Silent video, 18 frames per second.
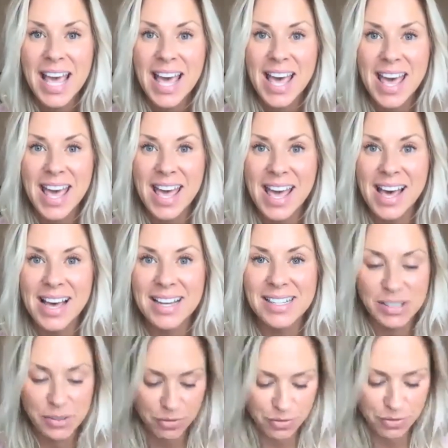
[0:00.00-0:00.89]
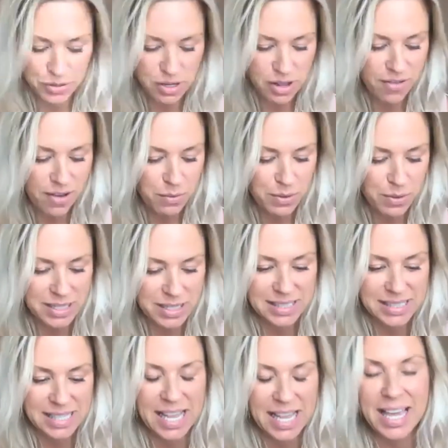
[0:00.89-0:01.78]
And so, first off, I want to
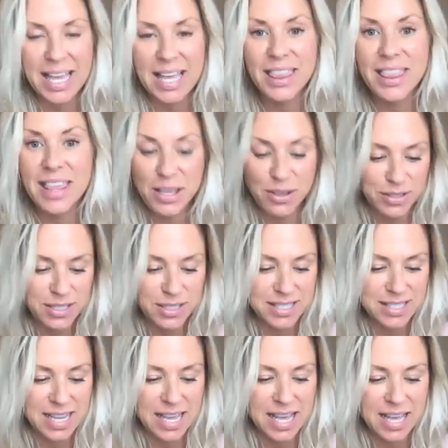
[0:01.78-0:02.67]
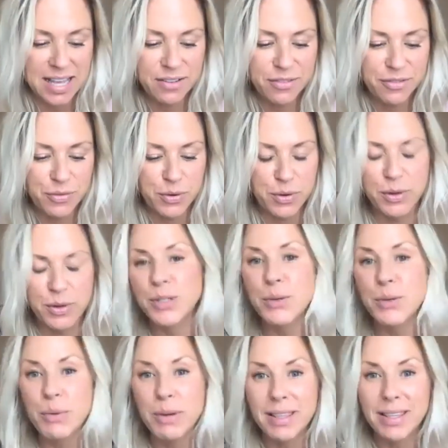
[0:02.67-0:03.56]
say thank you to Dan for
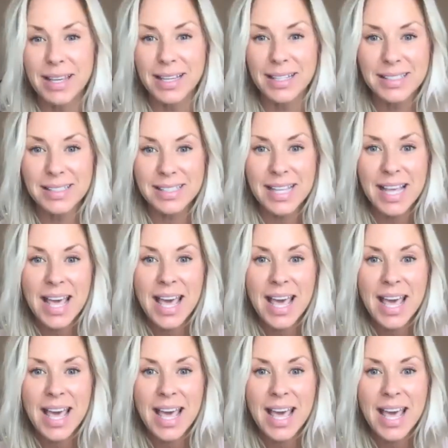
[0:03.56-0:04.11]
doing this.